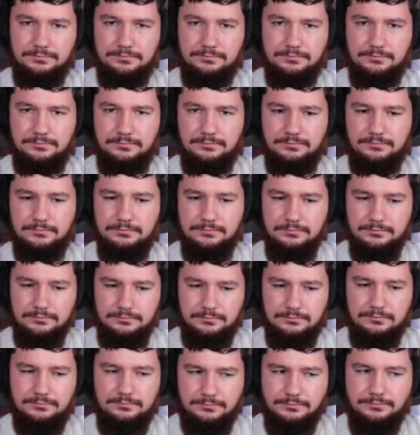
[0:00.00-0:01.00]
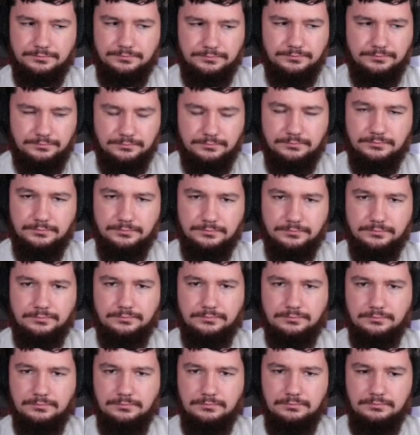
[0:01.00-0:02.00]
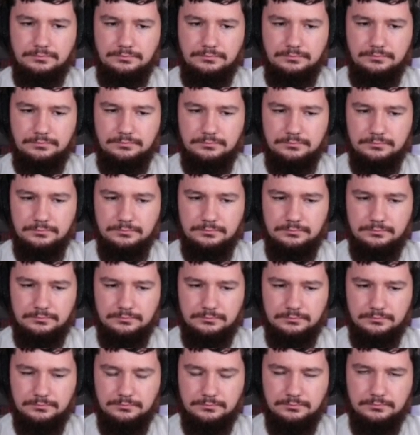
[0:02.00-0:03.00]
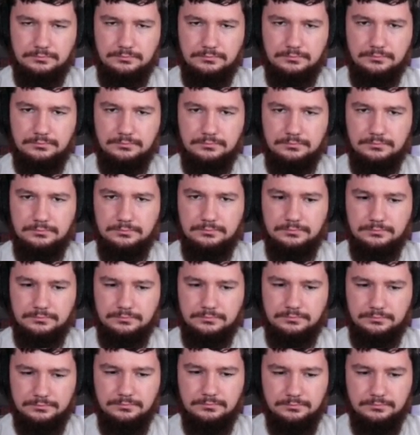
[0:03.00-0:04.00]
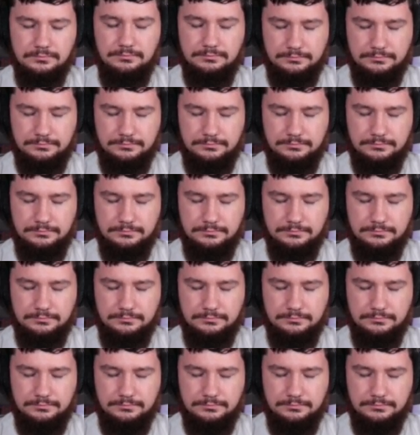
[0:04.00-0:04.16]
(silent)